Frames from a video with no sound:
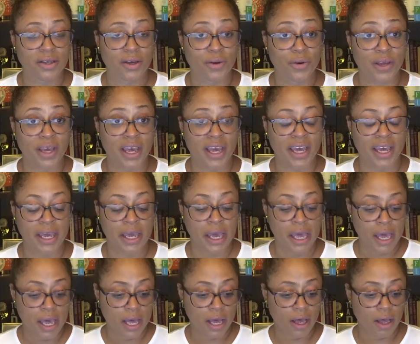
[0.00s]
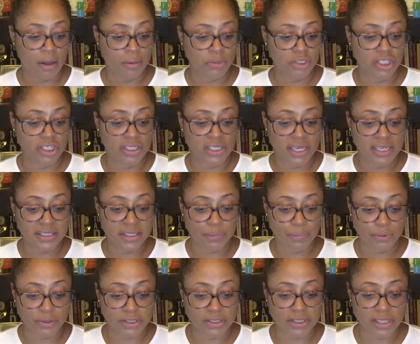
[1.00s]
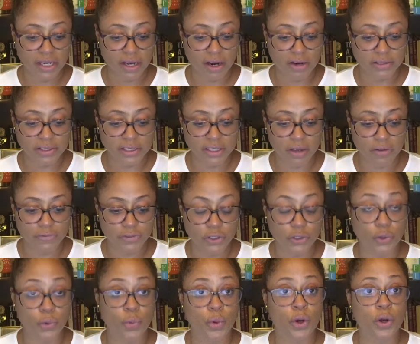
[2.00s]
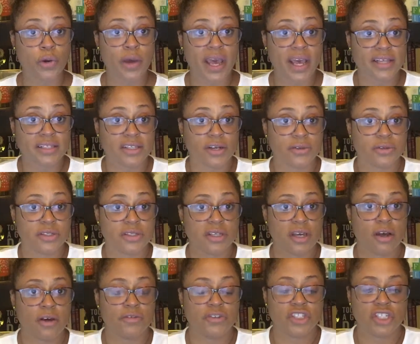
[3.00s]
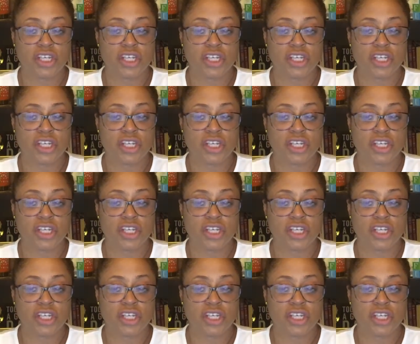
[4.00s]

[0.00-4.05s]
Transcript: Okay, she doesn't present herself to the world as herself.